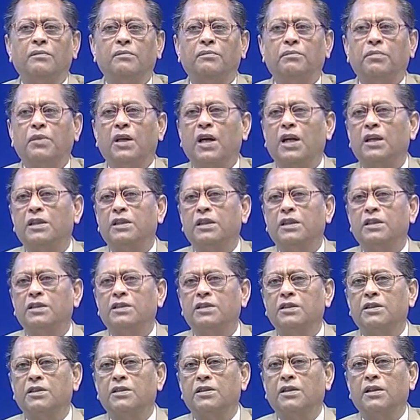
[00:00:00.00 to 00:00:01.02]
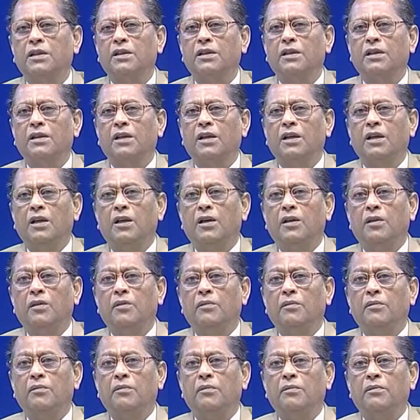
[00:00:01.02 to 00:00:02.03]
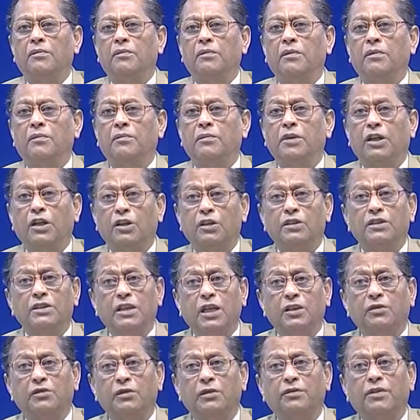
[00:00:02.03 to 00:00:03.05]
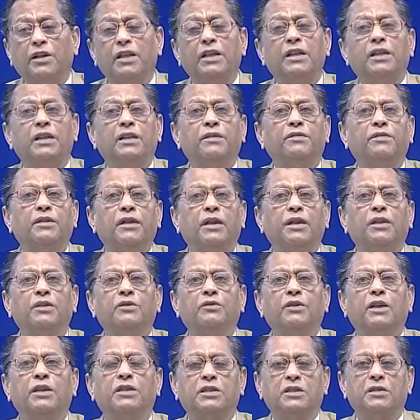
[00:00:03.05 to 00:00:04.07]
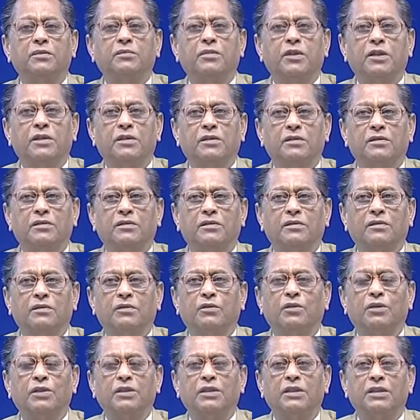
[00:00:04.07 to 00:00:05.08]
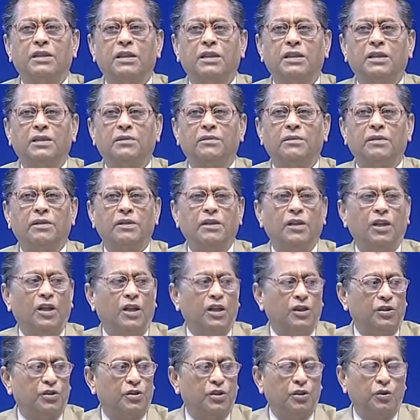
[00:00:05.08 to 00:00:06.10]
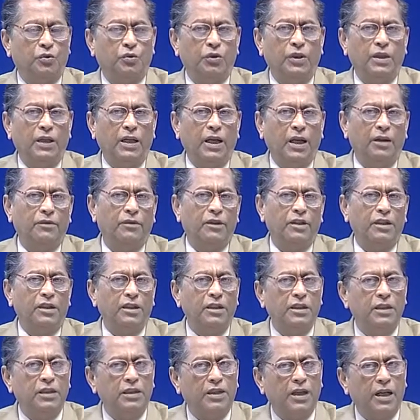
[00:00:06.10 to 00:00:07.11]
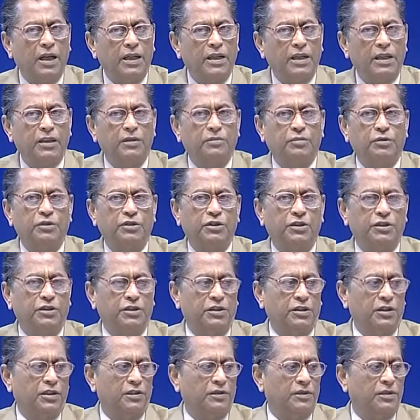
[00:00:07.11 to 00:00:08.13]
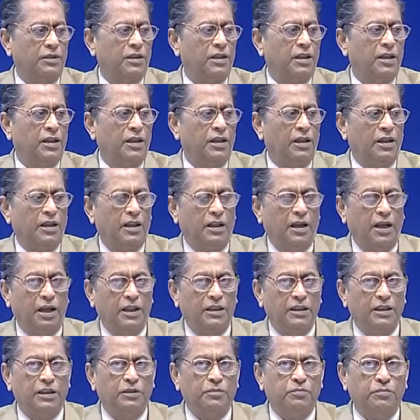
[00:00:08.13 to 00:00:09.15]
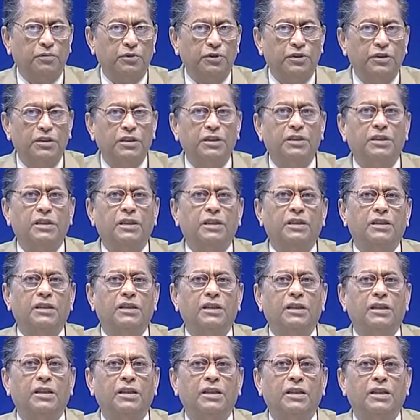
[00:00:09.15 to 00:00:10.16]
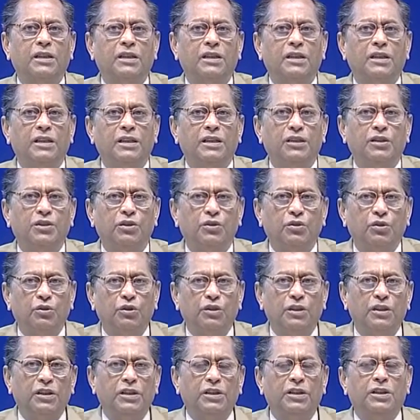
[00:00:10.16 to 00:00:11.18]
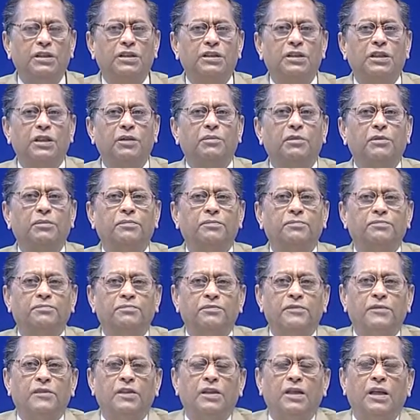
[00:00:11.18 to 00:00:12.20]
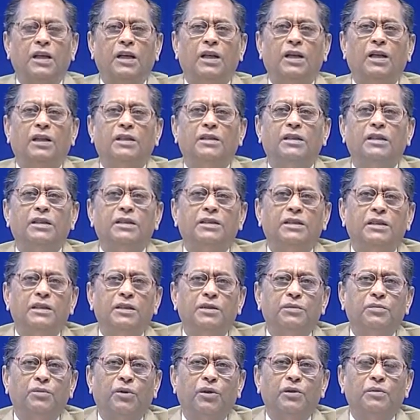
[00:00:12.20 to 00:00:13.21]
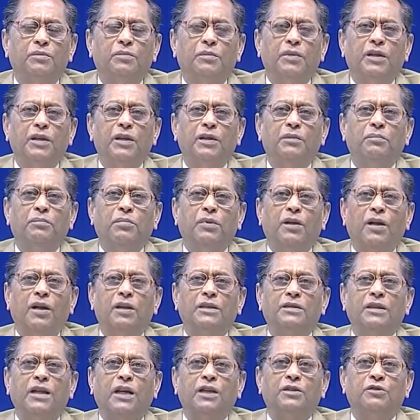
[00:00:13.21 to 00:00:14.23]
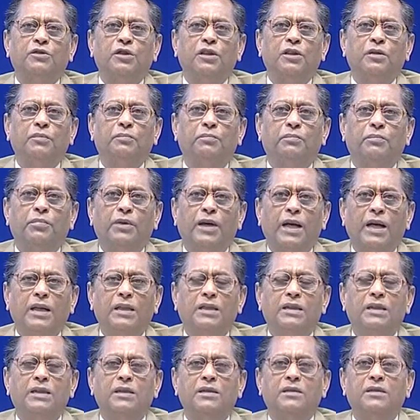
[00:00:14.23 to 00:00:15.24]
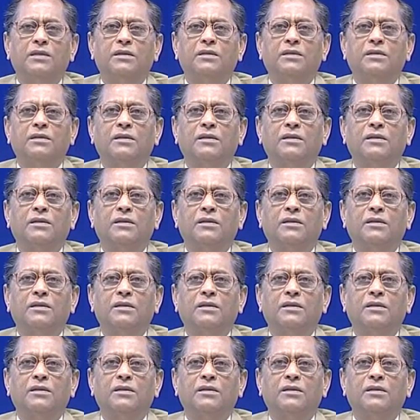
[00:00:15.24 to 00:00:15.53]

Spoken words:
plant, etc., because that will be very difficult to estimate quantitatively. So, we have an indirect procedure, and this procedure is shown in this table. This is what many plants actually practice